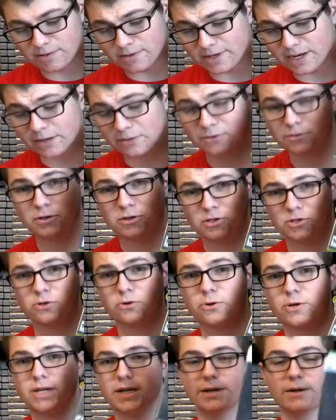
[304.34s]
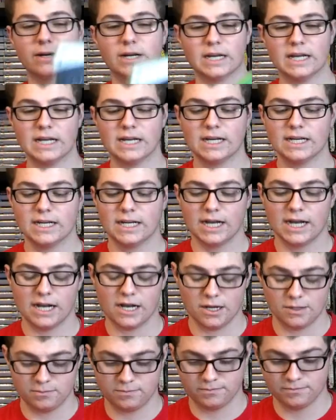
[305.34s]
Now there's a story here.
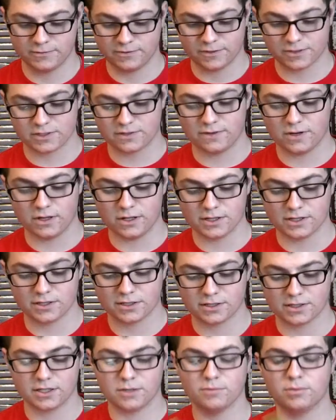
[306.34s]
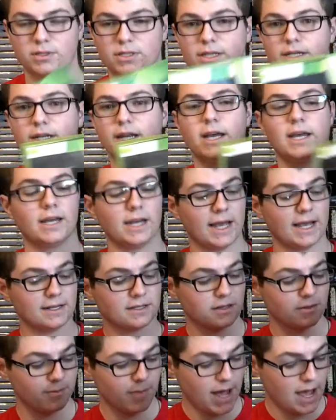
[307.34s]
First of all, it's complete and has
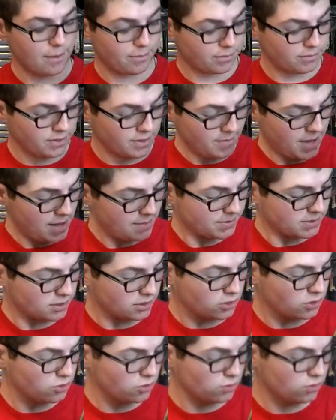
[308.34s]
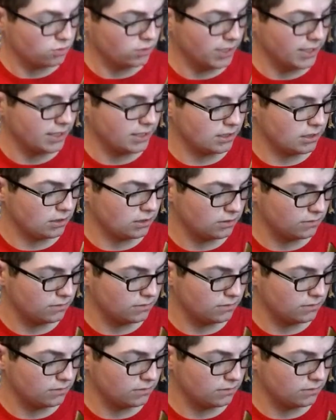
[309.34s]
the map, and the map is a cool, like,